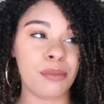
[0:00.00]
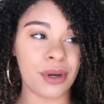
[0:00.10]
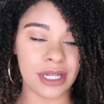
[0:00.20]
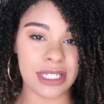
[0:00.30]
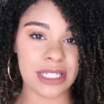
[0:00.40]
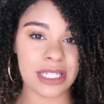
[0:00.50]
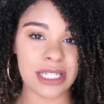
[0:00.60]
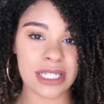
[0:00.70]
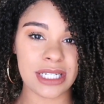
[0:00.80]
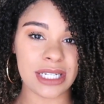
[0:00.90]
but
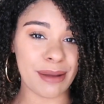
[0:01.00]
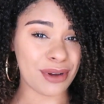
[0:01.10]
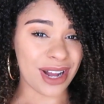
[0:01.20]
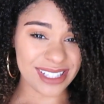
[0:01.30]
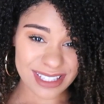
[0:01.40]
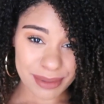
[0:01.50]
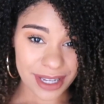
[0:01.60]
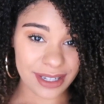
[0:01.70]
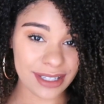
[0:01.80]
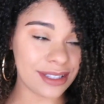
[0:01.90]
I'm
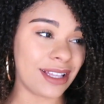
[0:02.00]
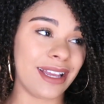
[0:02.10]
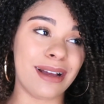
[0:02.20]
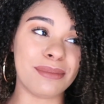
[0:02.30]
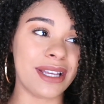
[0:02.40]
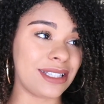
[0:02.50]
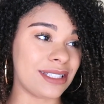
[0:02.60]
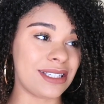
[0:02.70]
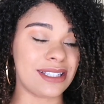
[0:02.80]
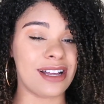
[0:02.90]
constipated. Like, I'm like,
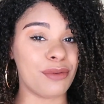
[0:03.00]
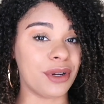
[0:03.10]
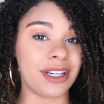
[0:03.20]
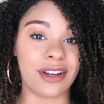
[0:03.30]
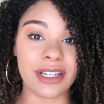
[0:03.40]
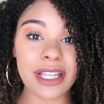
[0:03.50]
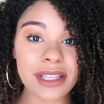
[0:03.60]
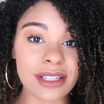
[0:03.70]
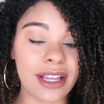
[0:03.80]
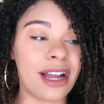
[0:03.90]
this is not working out
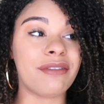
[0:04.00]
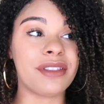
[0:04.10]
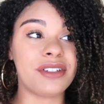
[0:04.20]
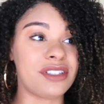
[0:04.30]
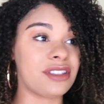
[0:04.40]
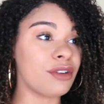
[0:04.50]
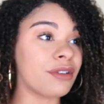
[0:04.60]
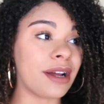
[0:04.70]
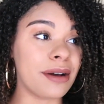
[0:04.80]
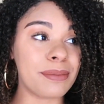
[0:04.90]
either. Like, I'd rather just throw
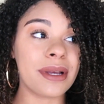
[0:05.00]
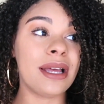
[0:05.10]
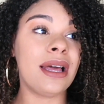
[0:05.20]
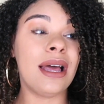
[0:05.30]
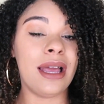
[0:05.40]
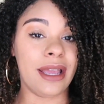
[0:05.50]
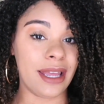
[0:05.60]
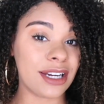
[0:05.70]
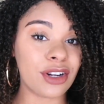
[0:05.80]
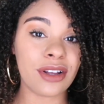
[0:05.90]
up and
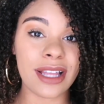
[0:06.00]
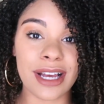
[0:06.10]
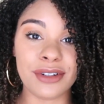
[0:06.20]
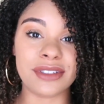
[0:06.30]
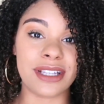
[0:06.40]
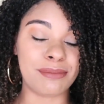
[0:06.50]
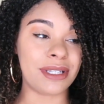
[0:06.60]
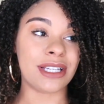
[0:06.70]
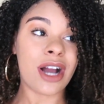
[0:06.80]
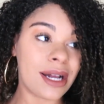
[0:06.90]
get it all out than
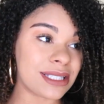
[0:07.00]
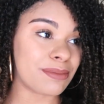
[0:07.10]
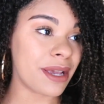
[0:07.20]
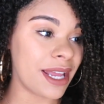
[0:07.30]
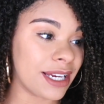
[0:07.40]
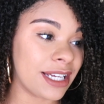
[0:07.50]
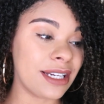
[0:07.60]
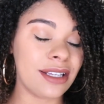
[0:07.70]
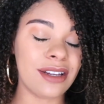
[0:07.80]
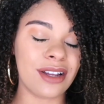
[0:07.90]
being
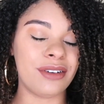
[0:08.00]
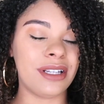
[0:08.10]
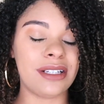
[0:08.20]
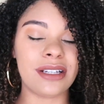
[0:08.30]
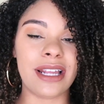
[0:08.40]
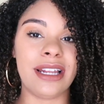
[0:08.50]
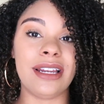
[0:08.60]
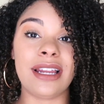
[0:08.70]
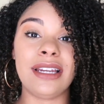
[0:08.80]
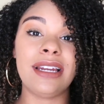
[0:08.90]
constipated, you know. And
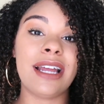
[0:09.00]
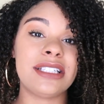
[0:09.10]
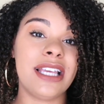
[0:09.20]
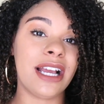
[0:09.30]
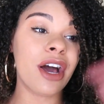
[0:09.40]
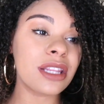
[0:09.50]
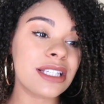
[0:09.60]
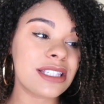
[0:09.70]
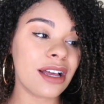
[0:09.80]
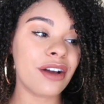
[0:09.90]
then I had to take other
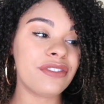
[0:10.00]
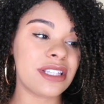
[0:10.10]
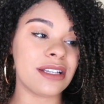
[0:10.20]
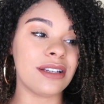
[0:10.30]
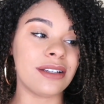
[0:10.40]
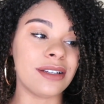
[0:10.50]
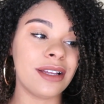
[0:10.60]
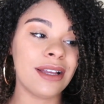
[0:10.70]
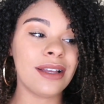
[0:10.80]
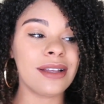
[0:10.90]
stuff
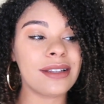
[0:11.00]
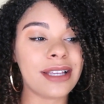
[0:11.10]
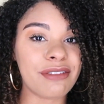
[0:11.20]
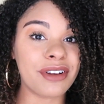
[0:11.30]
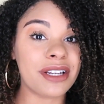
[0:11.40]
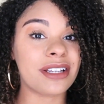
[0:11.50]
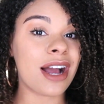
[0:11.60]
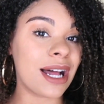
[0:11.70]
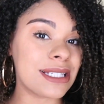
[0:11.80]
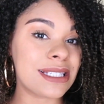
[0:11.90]
to get rid of
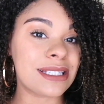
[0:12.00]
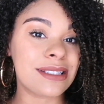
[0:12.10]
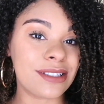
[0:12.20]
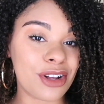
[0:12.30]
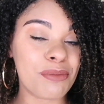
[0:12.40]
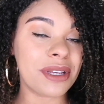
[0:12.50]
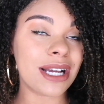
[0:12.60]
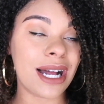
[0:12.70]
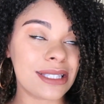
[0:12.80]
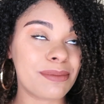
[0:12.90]
the being
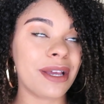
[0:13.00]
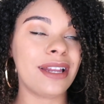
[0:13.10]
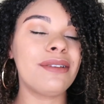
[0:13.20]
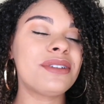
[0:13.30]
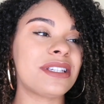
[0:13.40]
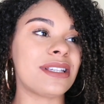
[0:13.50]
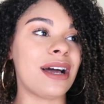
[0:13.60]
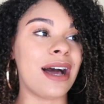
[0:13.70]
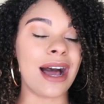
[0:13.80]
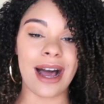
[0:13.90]
constipated. It was just a
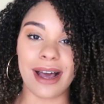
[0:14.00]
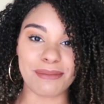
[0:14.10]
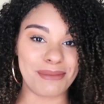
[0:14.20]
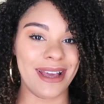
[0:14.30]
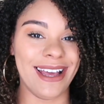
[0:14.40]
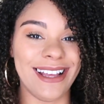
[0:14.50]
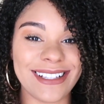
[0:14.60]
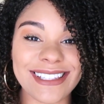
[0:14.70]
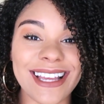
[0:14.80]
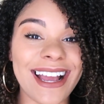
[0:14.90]
hot
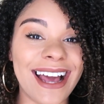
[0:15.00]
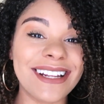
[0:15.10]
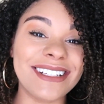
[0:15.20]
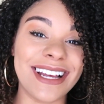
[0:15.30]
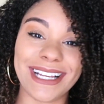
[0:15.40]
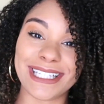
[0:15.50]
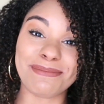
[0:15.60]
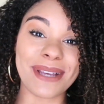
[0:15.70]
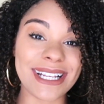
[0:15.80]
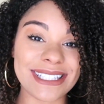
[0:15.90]
mess. Like, I did not
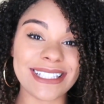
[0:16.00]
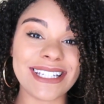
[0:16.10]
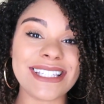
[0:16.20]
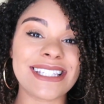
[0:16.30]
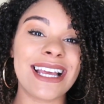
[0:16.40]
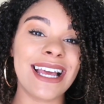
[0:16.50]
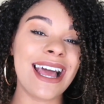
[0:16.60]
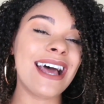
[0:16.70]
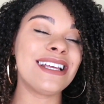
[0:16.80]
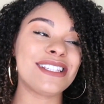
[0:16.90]
expect this.
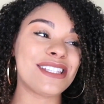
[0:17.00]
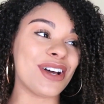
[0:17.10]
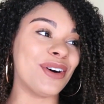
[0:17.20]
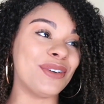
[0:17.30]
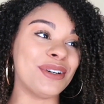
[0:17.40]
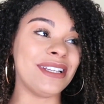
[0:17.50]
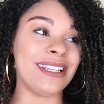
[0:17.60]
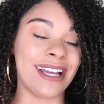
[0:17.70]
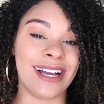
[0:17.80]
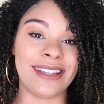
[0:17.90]
So
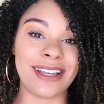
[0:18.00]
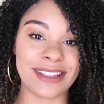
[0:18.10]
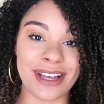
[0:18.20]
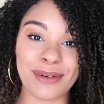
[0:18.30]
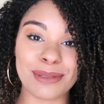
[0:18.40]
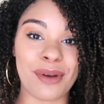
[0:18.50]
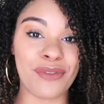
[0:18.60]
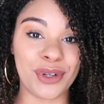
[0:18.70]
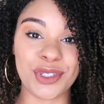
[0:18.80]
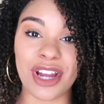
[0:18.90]
yeah, that was
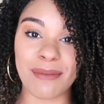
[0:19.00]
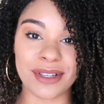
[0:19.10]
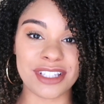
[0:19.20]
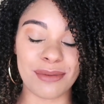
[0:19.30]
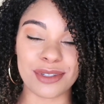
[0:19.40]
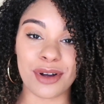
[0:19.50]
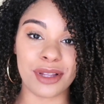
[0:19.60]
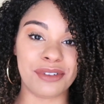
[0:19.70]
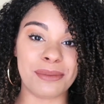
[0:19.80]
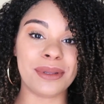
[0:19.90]
my first trimester. It was
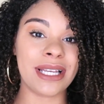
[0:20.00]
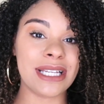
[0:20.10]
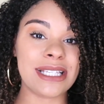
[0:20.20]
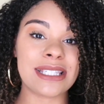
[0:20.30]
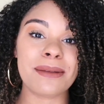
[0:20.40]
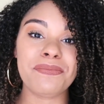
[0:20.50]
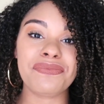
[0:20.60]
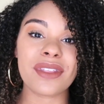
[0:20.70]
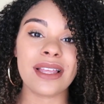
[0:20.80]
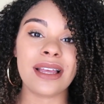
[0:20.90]
all over the place.
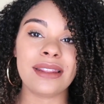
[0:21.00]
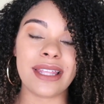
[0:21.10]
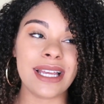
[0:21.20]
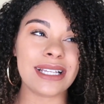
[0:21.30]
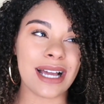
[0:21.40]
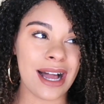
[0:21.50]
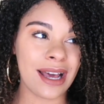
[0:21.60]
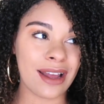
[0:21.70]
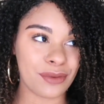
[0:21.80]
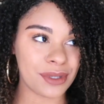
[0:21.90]
Thank
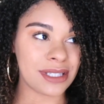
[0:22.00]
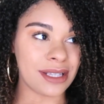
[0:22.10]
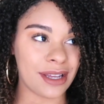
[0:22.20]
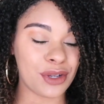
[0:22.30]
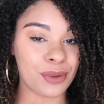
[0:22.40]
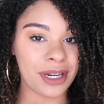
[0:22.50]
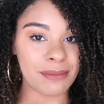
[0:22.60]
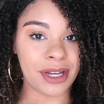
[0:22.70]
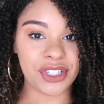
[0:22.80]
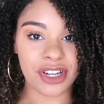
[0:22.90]
God I was like
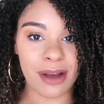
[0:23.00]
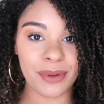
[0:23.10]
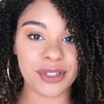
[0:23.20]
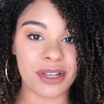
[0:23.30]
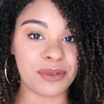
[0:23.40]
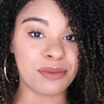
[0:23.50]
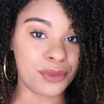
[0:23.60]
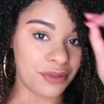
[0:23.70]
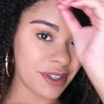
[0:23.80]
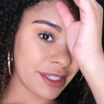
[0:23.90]
quitting my job because I was
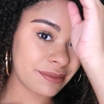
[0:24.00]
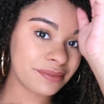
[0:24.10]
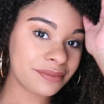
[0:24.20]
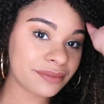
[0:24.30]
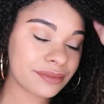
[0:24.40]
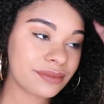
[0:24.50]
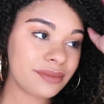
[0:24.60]
moving,